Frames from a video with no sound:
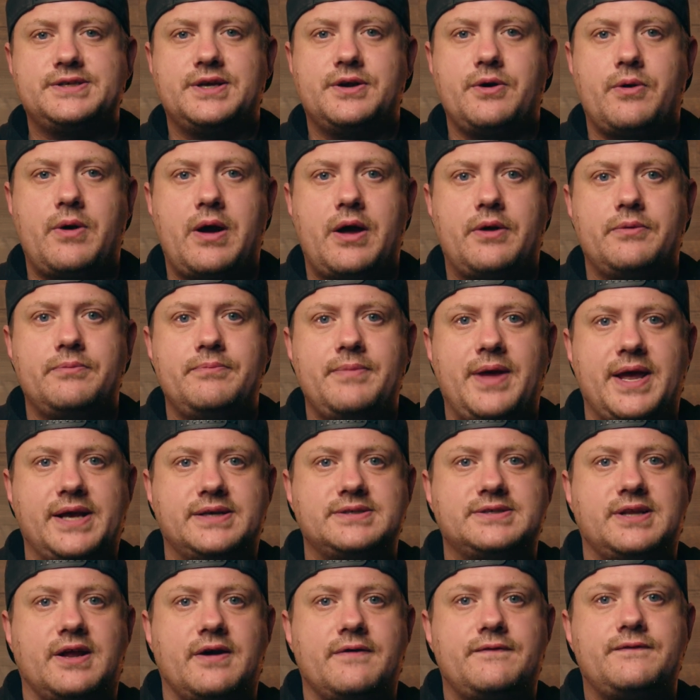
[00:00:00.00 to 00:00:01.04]
to go out and make
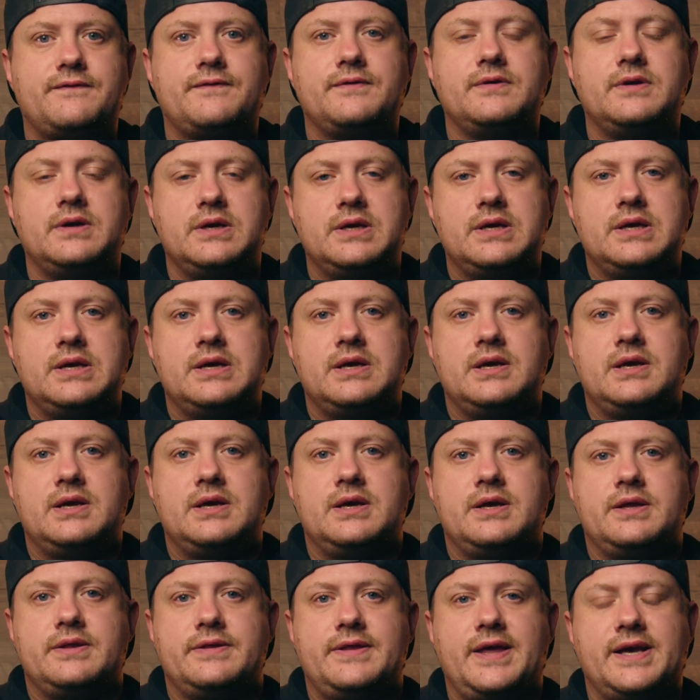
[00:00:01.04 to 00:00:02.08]
stuff.
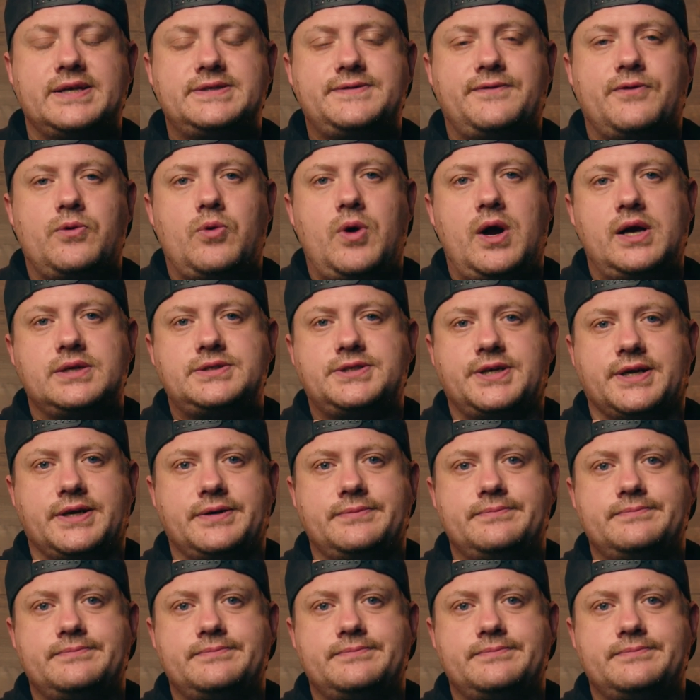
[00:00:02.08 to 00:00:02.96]
Thanks for watching.